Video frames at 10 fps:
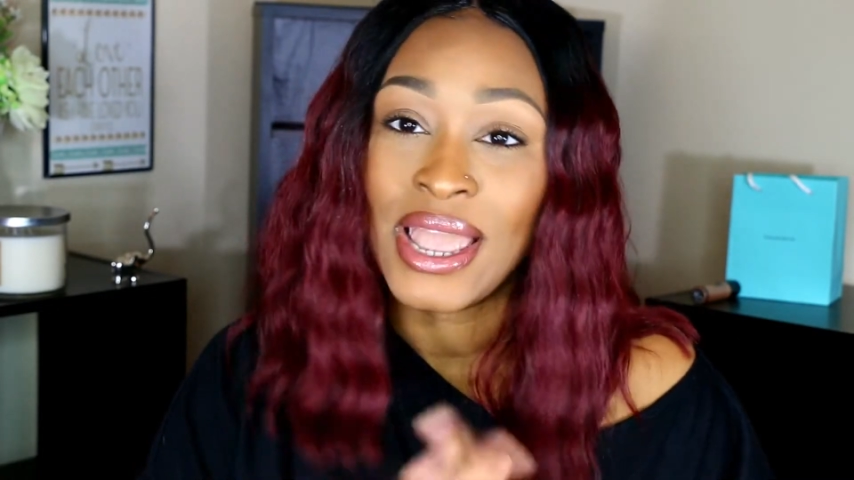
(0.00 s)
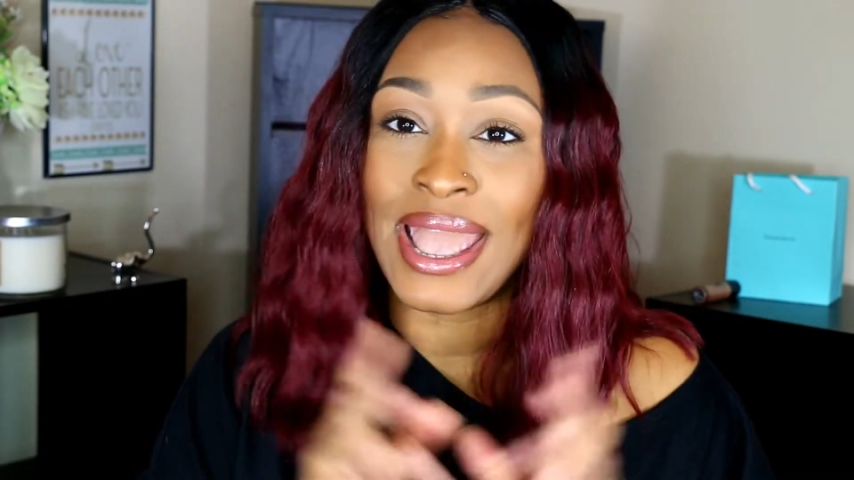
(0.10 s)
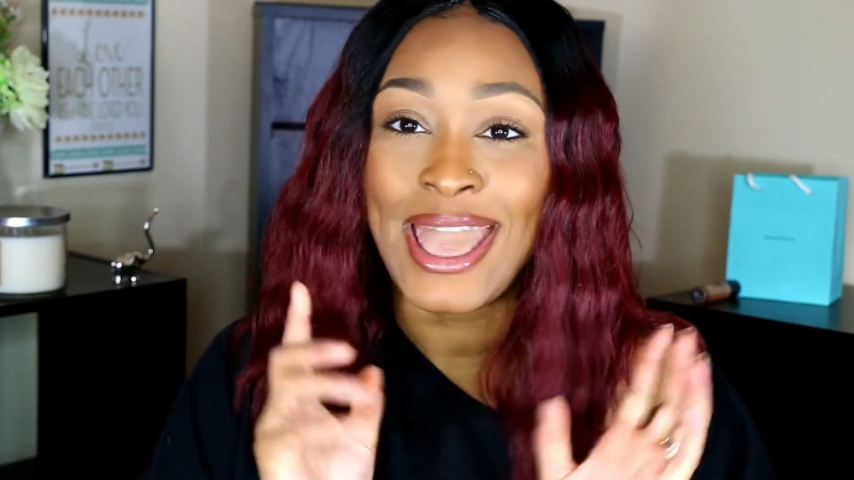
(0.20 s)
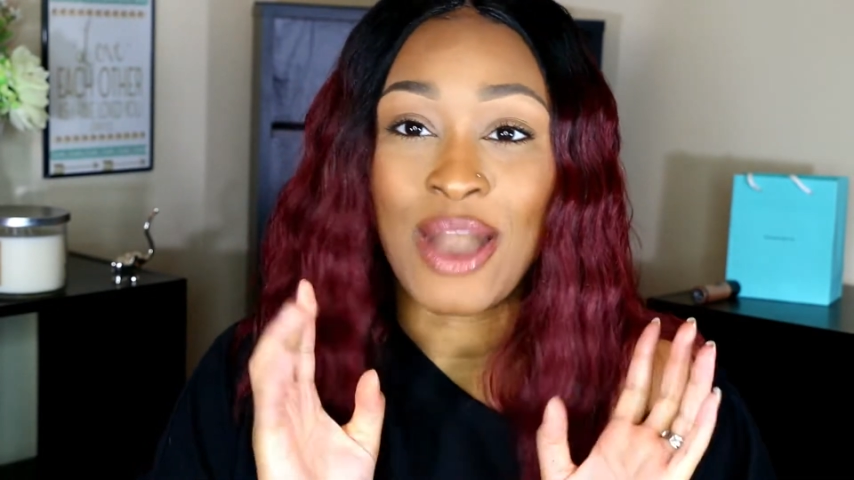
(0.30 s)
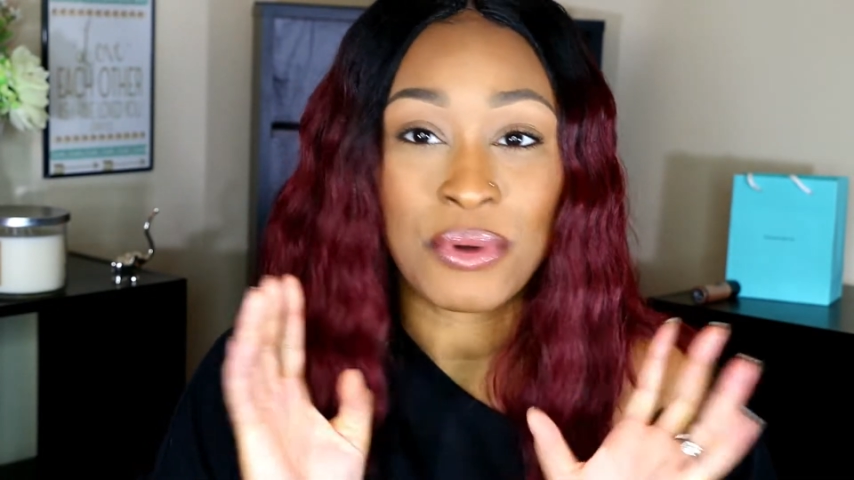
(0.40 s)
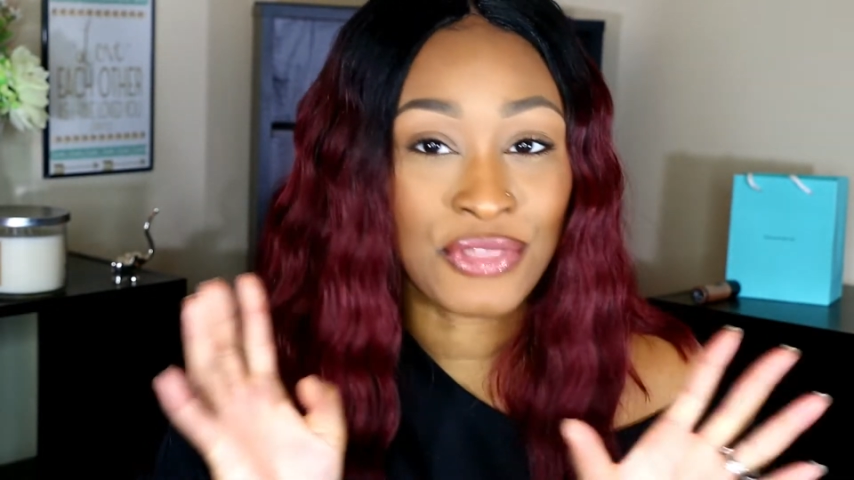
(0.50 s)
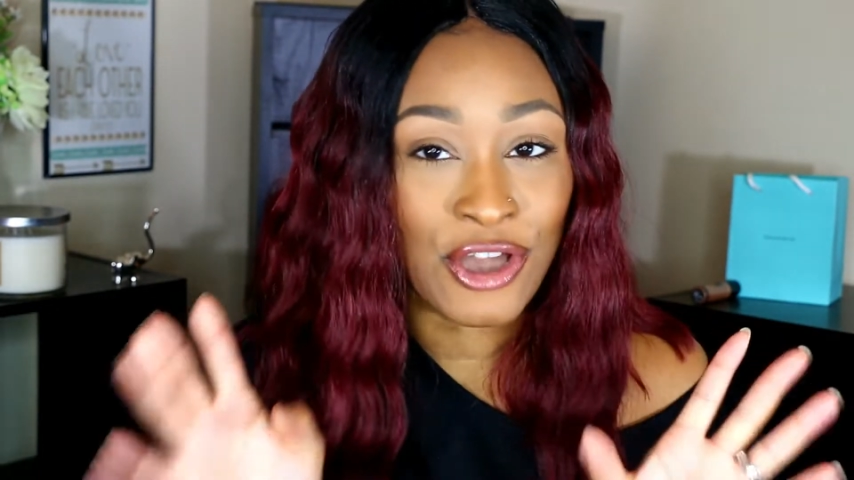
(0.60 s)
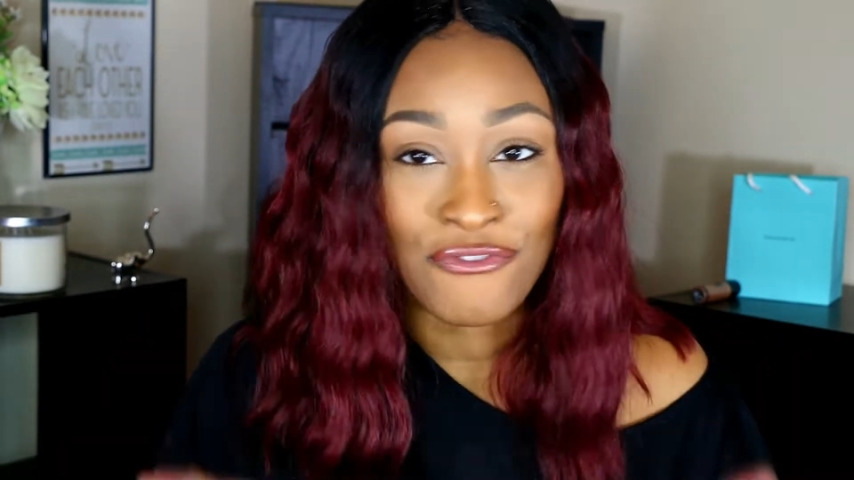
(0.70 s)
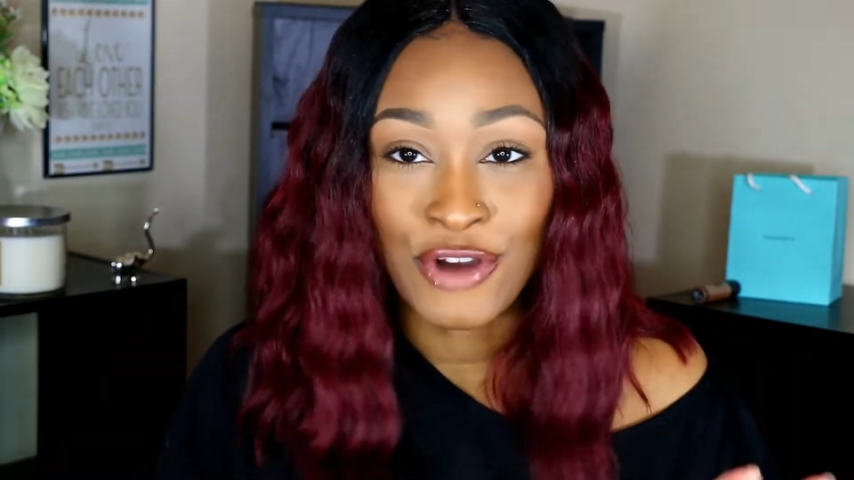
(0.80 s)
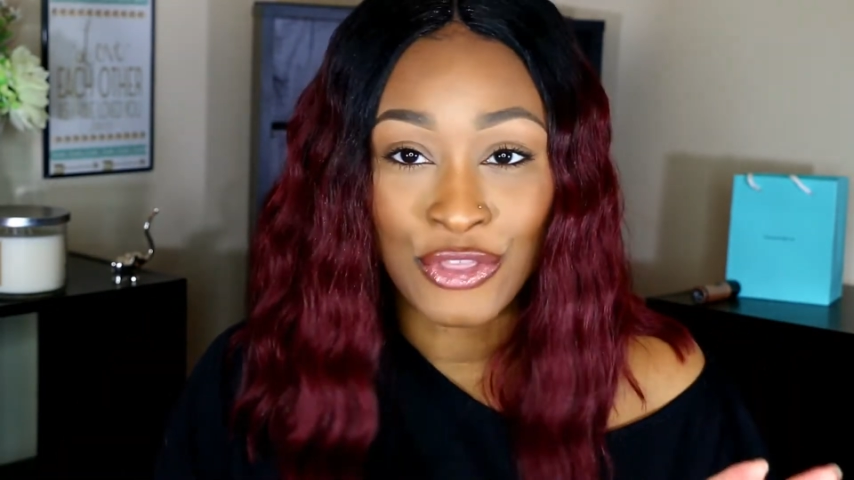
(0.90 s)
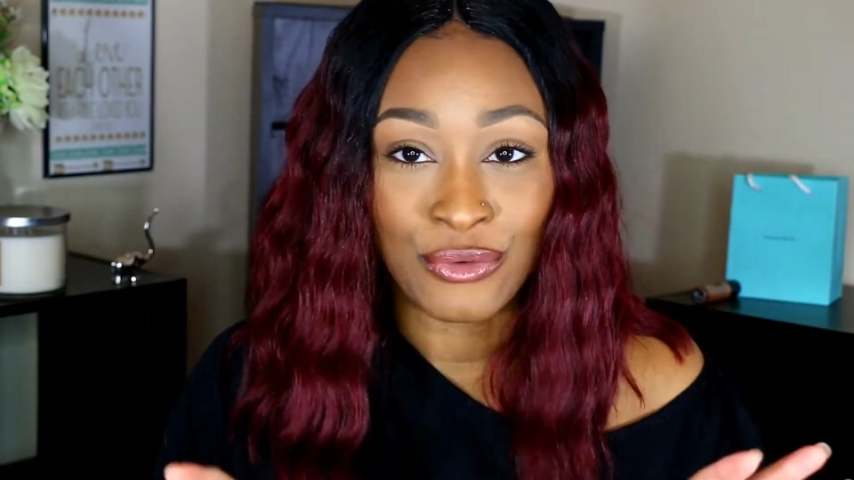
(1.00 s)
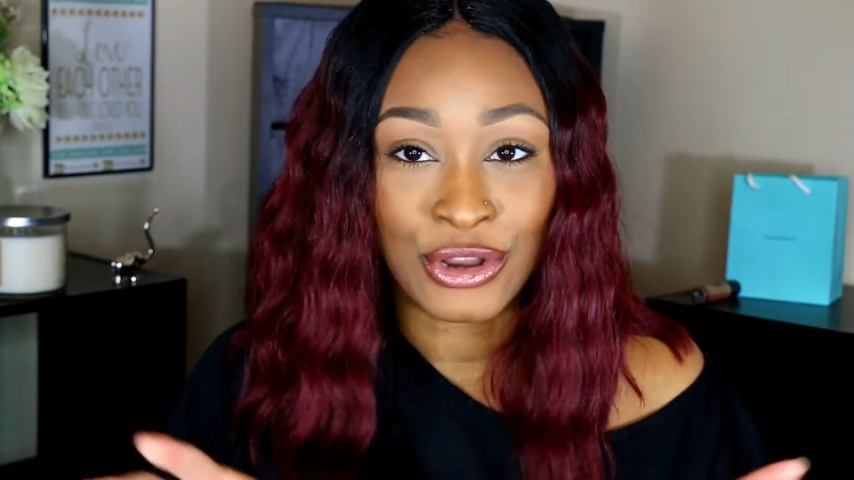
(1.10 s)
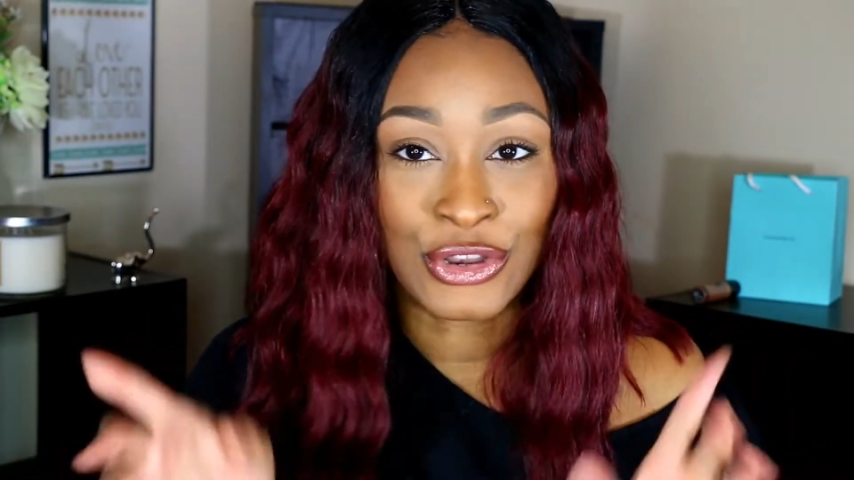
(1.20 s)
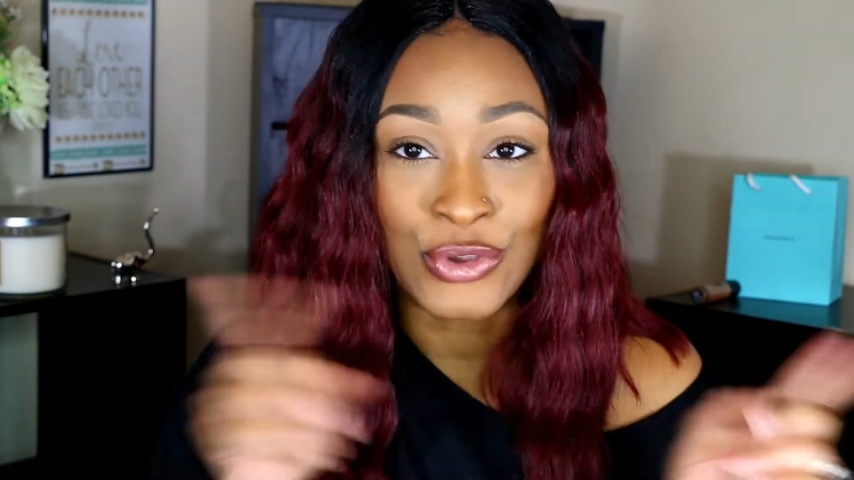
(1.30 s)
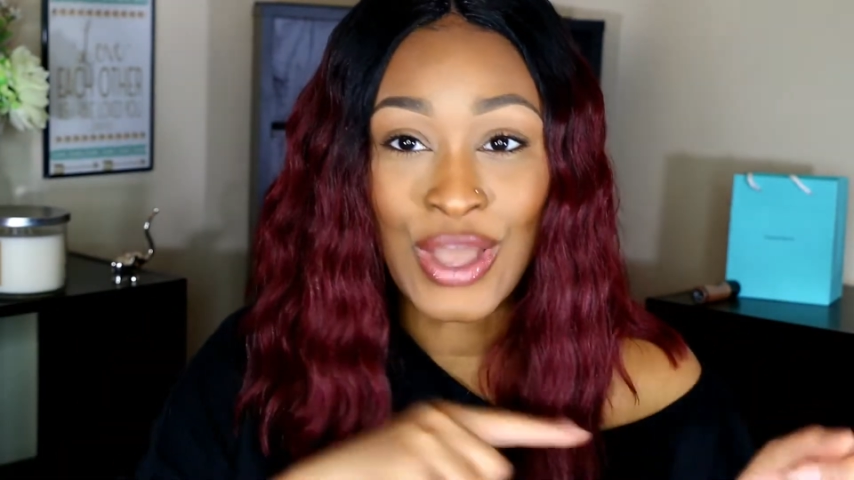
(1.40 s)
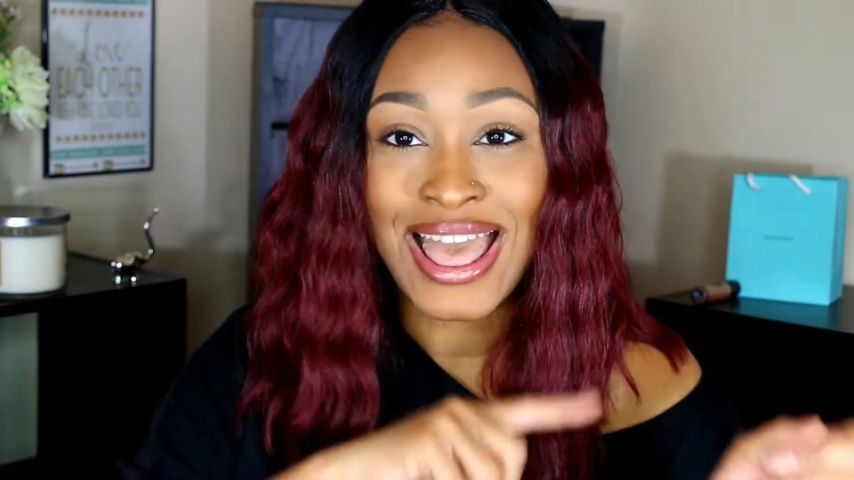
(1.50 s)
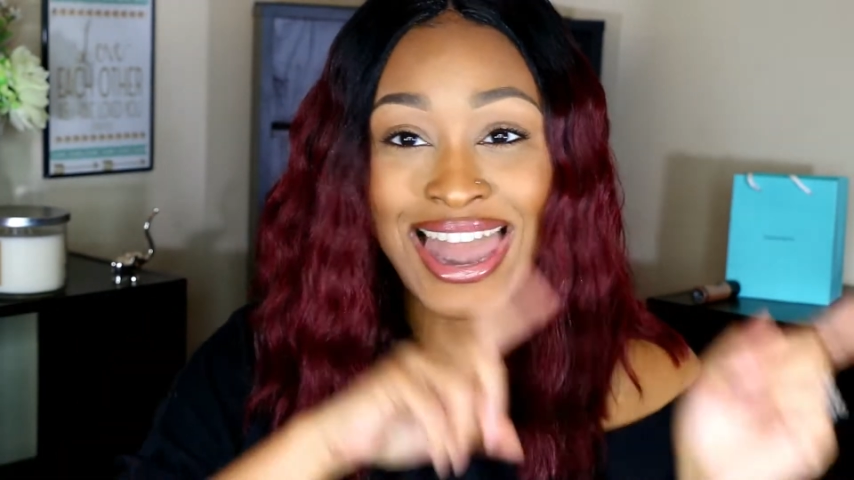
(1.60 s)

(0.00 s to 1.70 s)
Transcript: and without further ado